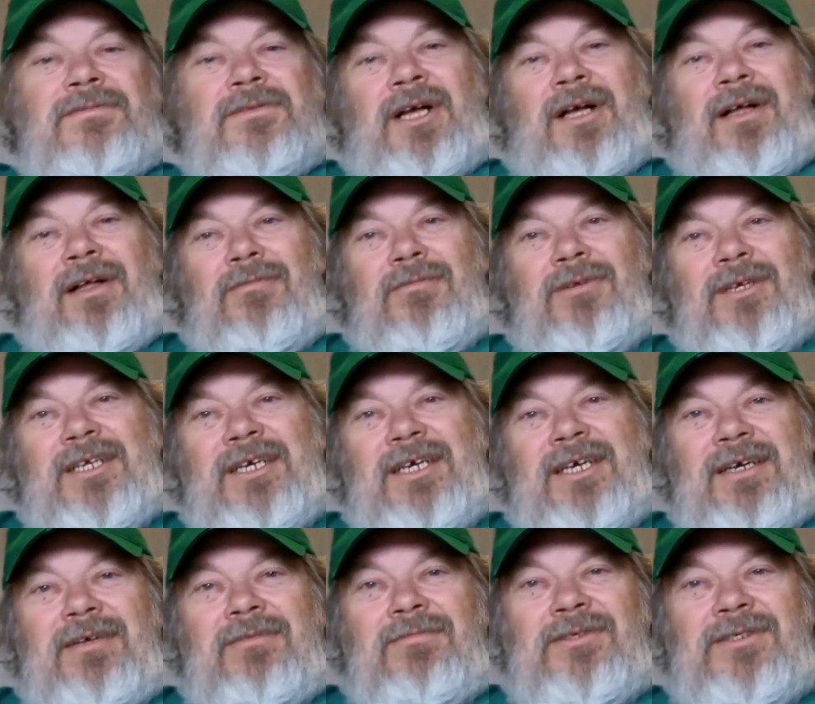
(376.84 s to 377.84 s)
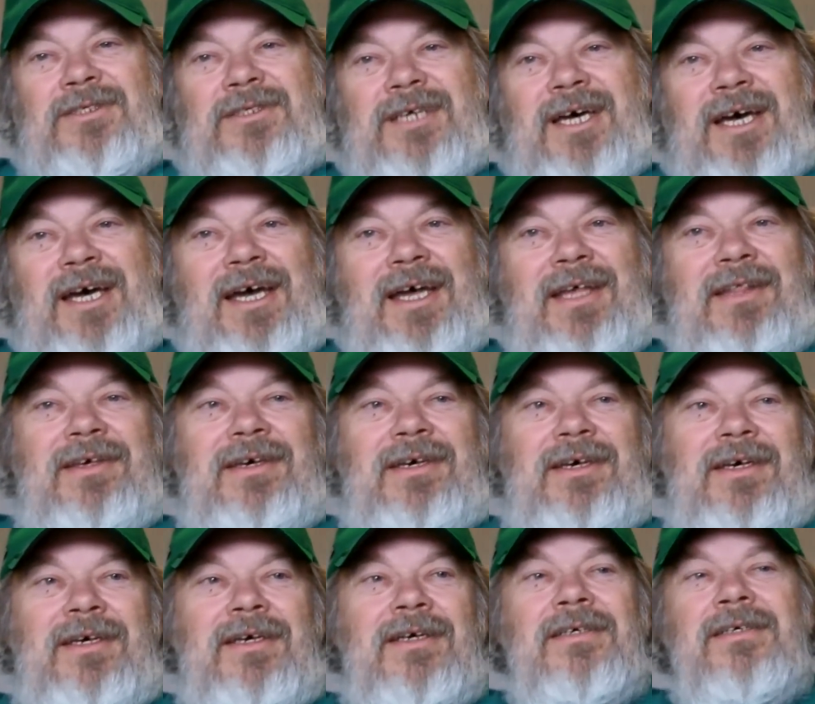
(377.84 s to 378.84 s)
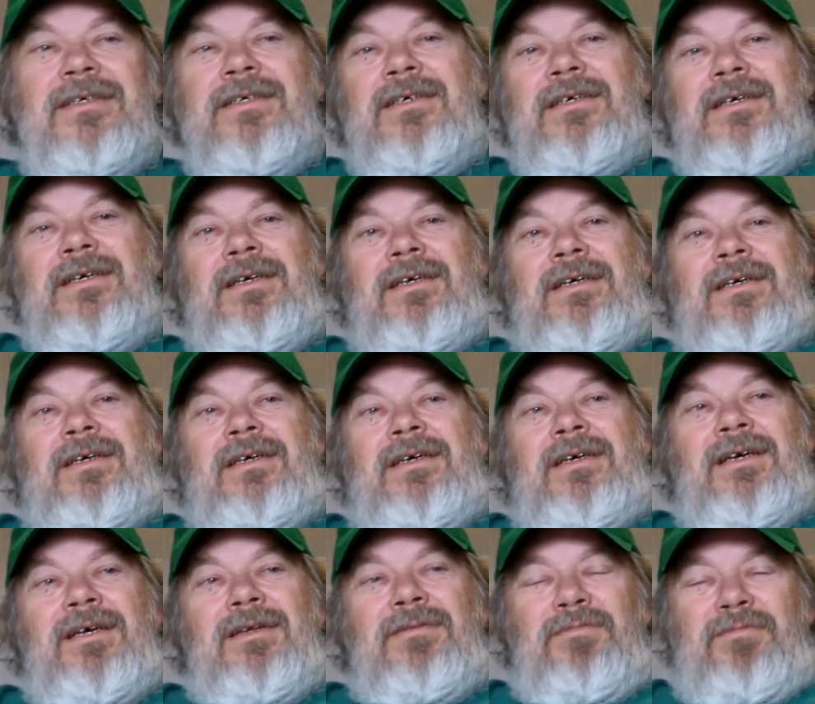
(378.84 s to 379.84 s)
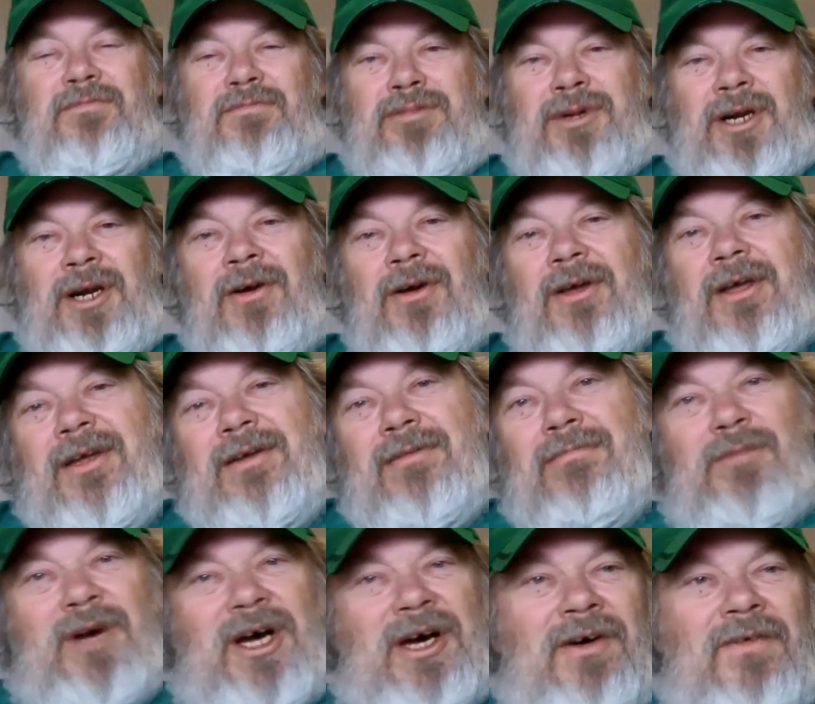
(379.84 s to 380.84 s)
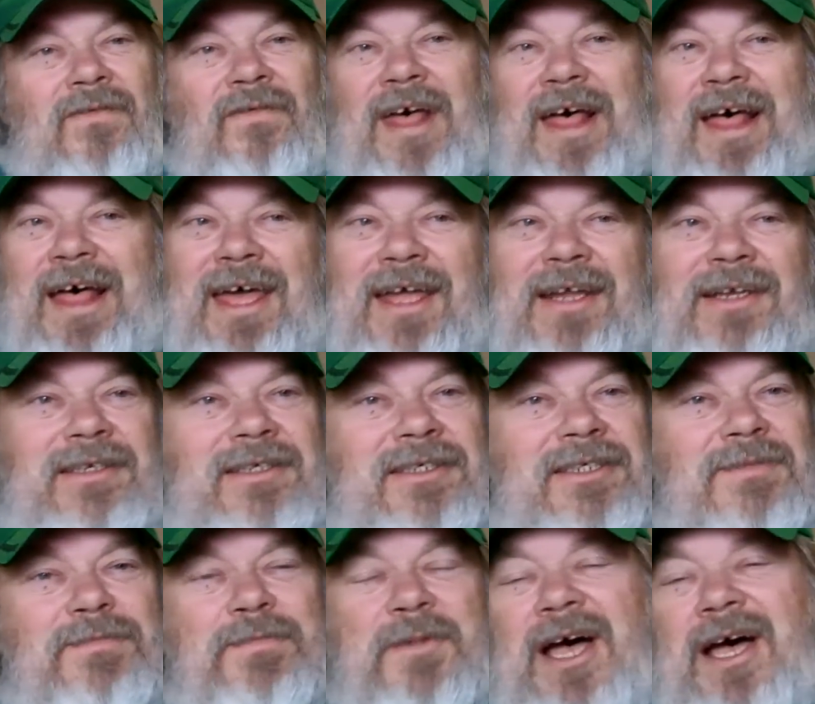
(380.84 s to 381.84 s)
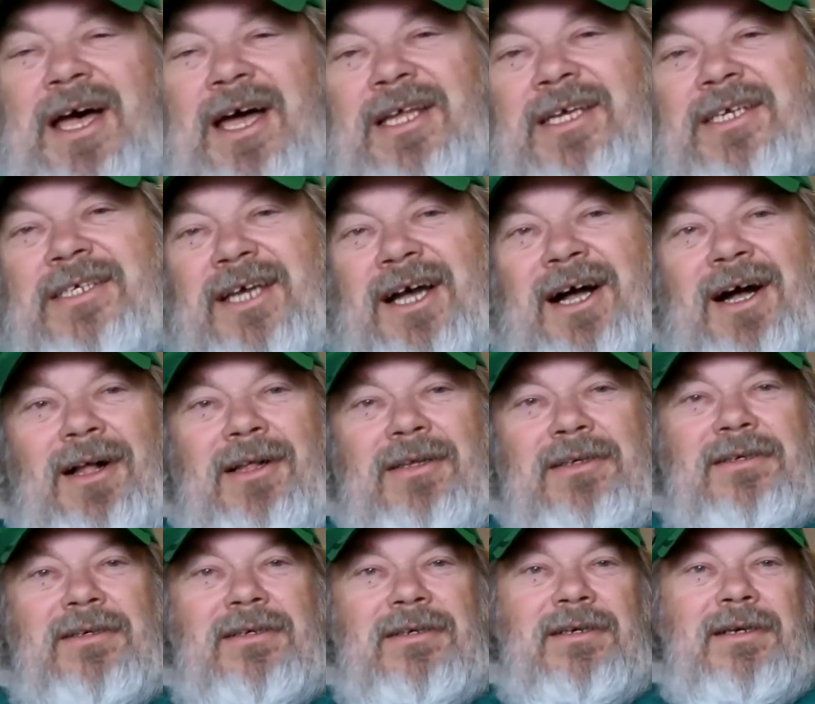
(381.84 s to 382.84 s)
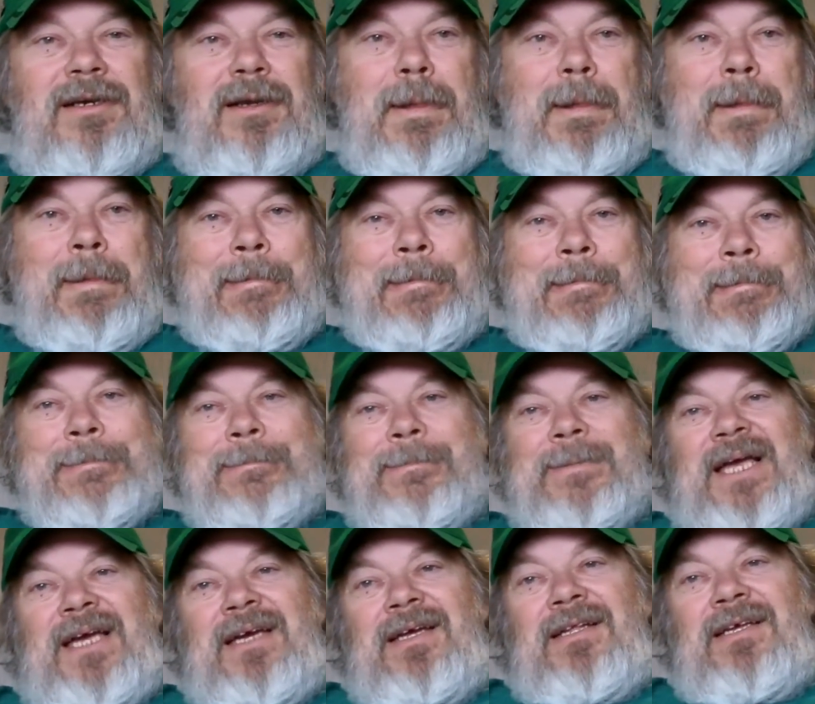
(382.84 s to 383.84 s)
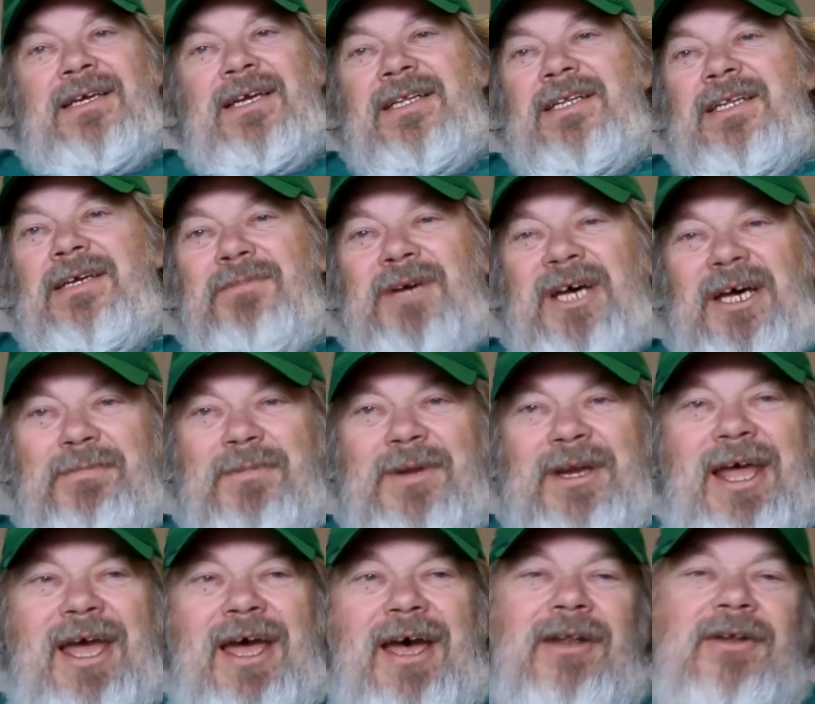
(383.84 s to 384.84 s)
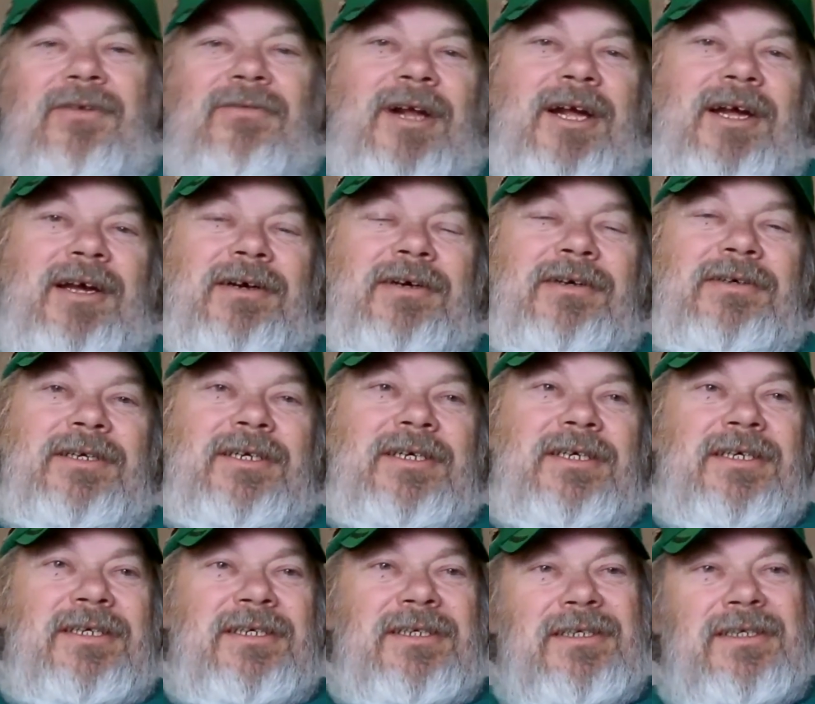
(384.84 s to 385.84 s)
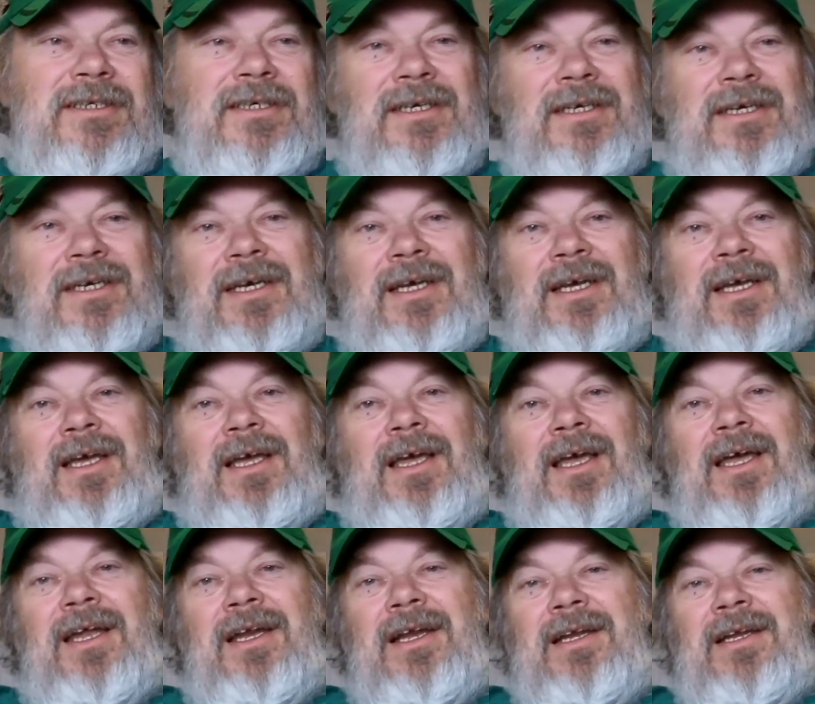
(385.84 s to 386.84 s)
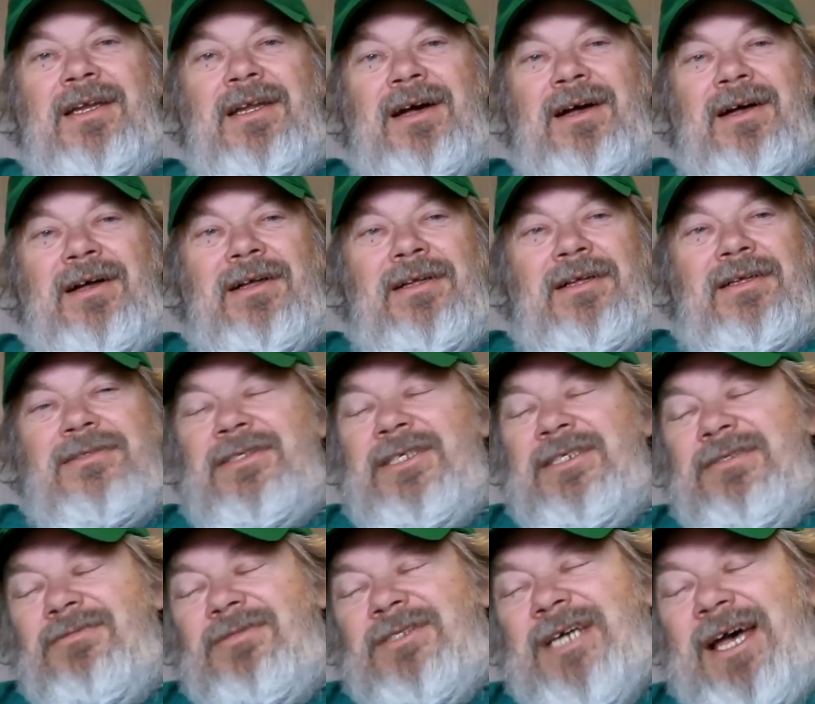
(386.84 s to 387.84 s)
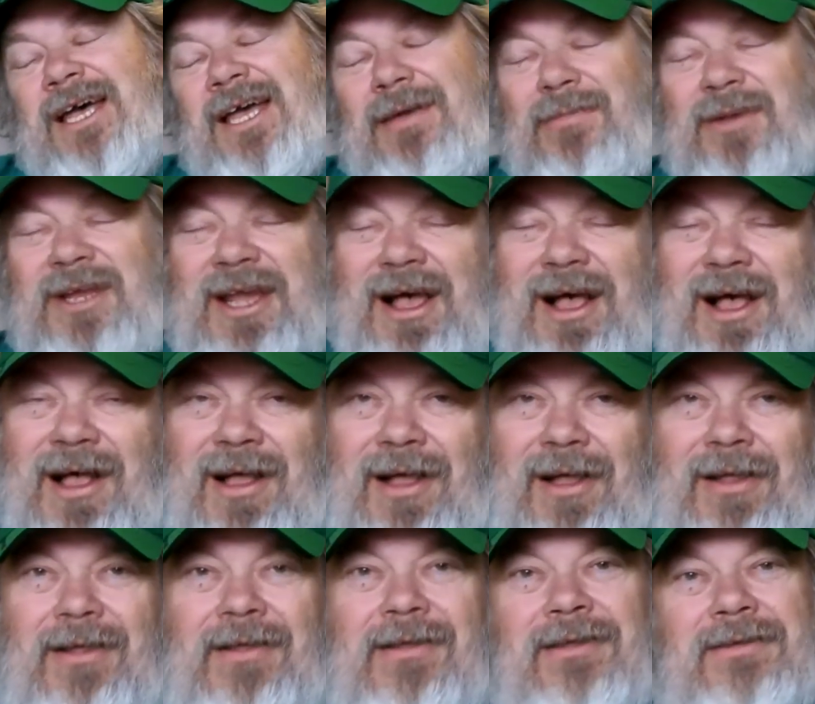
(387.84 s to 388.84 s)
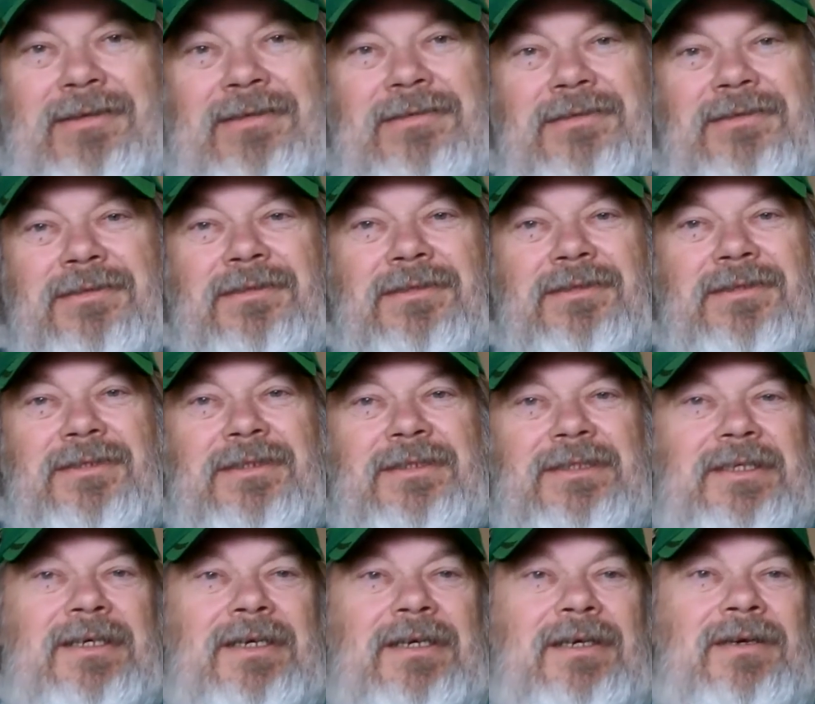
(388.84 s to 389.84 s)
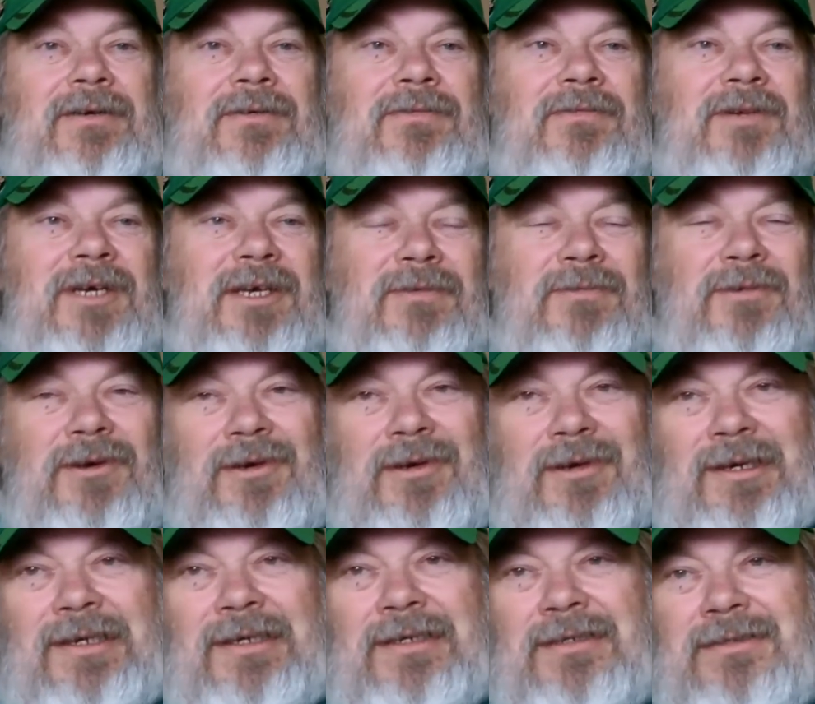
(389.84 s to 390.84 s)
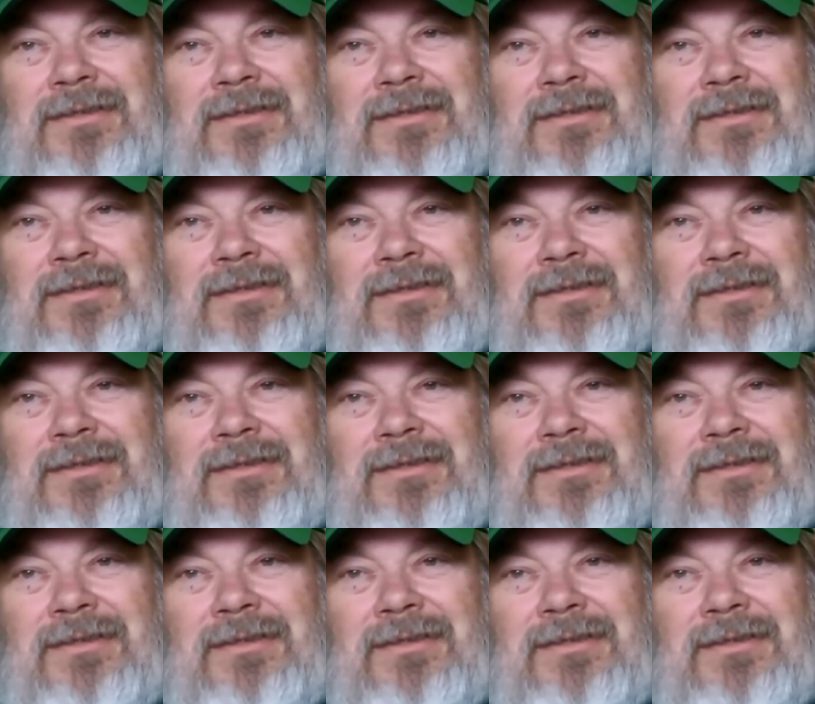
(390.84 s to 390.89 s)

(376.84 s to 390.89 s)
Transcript: All we did was tie the unbroken bovine to Spotty's halter, lead them up and down the road, and in all, no time at all, we were